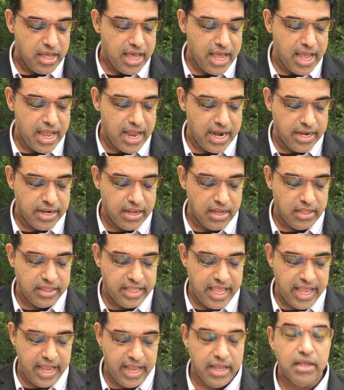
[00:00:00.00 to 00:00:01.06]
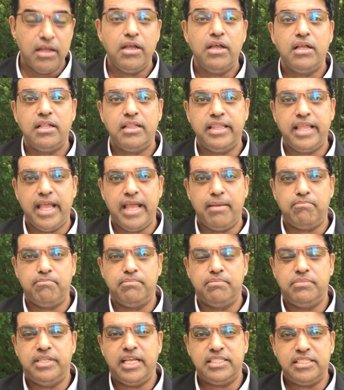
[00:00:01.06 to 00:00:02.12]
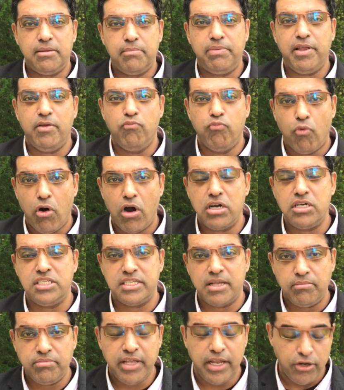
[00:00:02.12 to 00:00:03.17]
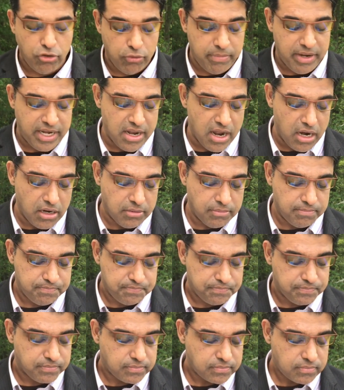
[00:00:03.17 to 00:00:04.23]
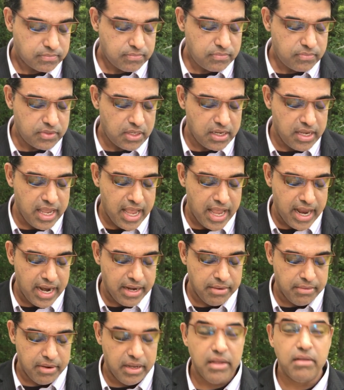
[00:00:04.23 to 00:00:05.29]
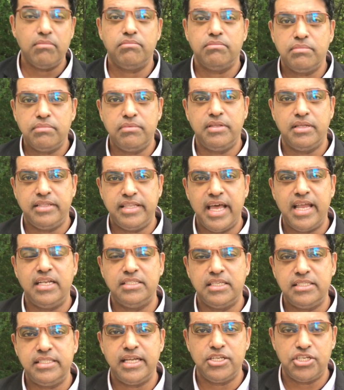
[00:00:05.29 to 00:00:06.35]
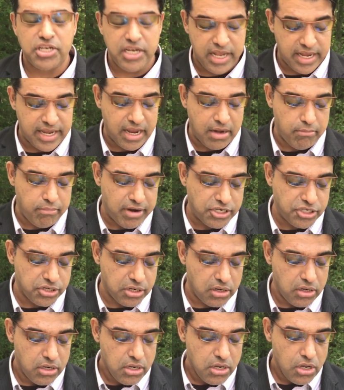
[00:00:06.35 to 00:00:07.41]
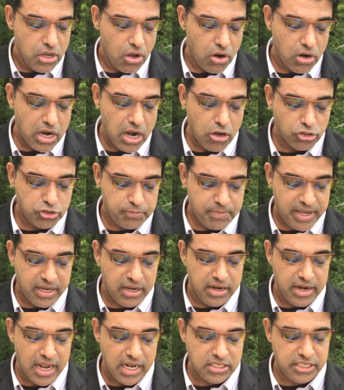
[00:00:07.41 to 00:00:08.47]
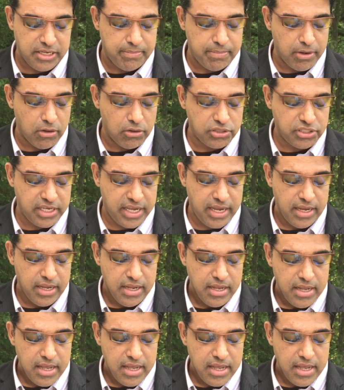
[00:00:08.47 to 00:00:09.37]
And uh, they, they, they simply want something to be done. And there is essentially, again, pressure on House Speaker Nancy Pelosi.